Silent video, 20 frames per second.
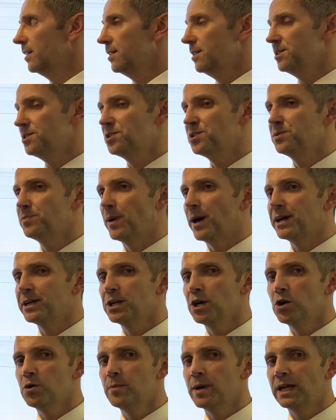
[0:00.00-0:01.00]
This is by
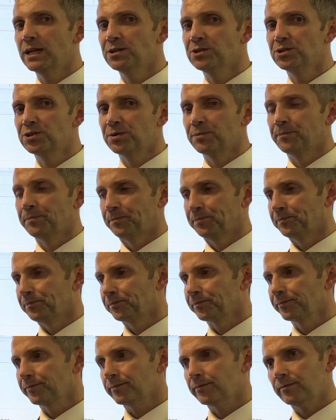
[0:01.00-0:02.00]
no means,
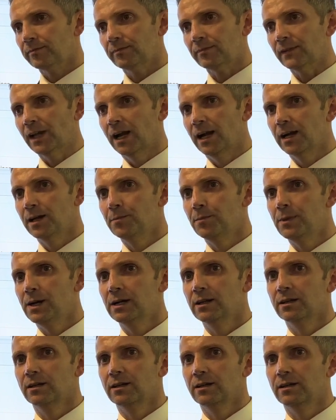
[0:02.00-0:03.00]
I've
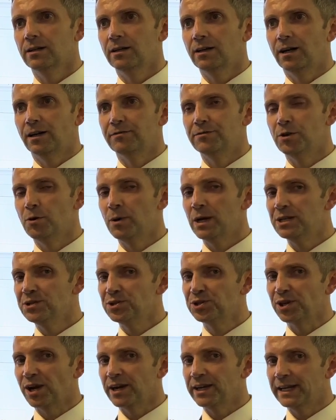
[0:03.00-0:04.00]
no
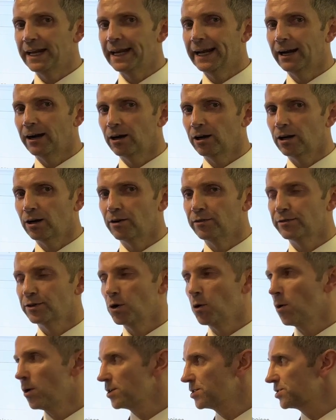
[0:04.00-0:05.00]
insight here, of
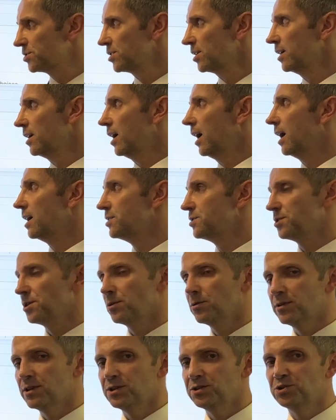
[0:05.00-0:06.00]
course. And
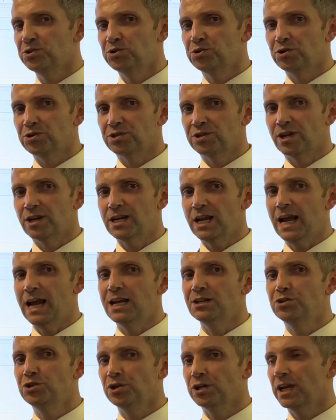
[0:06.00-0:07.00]
so this is just an
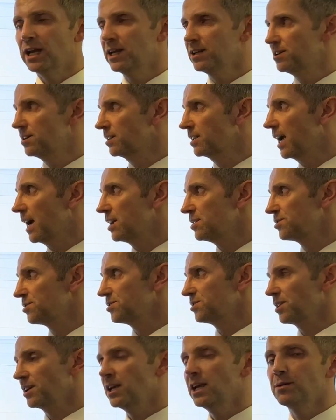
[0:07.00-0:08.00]
educated guess,
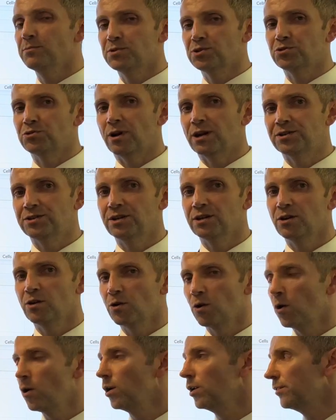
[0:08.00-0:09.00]
as I keep stressing on
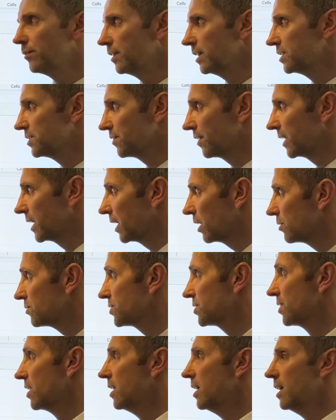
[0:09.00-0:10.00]
all of these
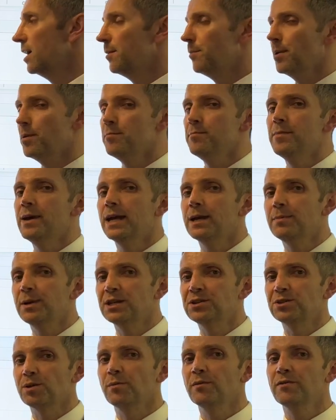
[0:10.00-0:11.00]
videos, but maybe
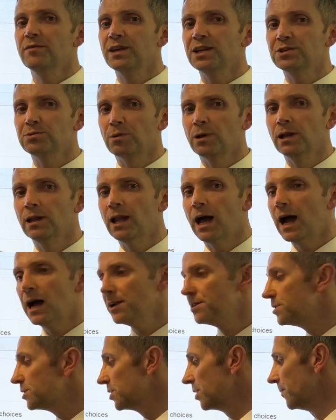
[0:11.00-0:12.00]
some of these will
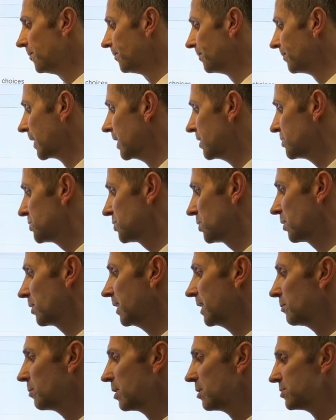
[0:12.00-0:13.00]
land.
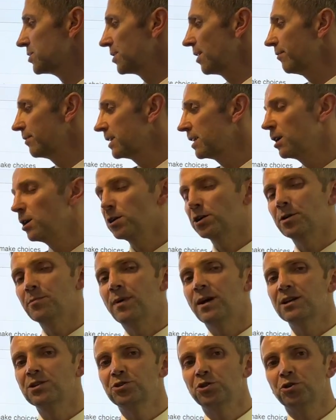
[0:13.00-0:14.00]
Certainly when I was having a look at
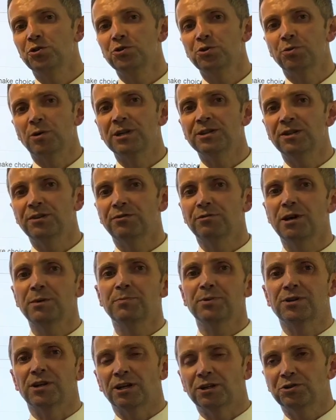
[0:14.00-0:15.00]
my June 23
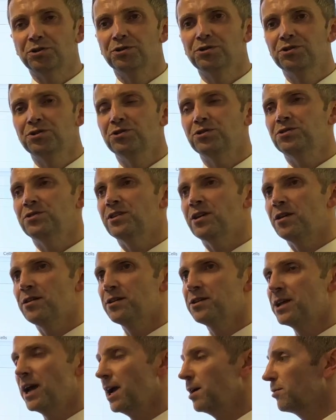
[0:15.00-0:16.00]
predictions just the other
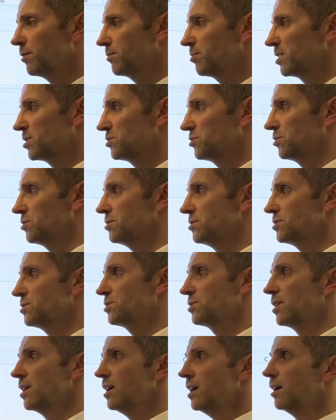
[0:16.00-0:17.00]
day with my
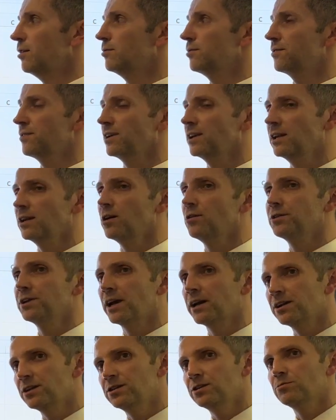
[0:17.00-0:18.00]
students, we were thinking, oh
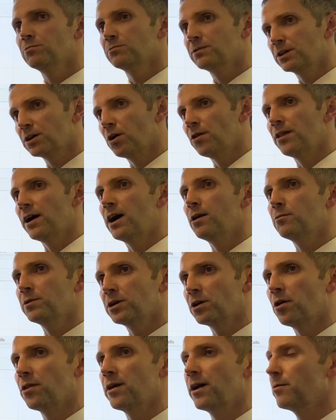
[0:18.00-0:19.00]
yeah, we got that, we
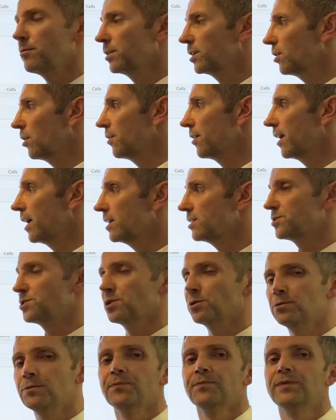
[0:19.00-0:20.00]
got that, we got that.
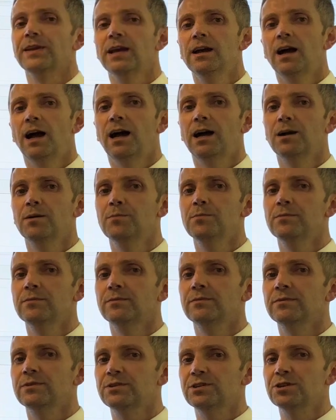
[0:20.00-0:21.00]
So
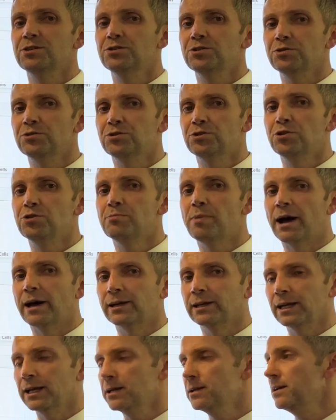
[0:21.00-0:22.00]
didn't do too
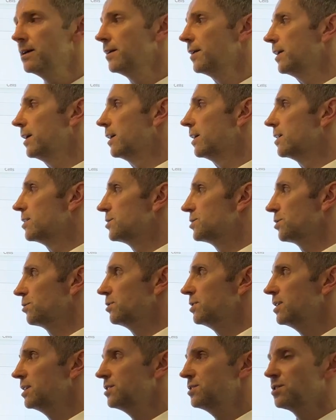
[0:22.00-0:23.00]
badly. So
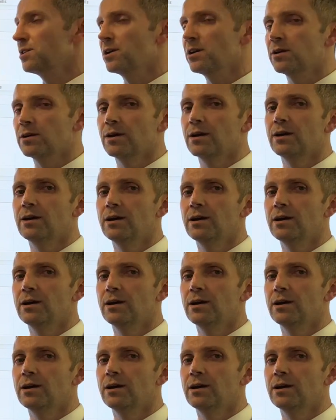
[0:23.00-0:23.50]
you need to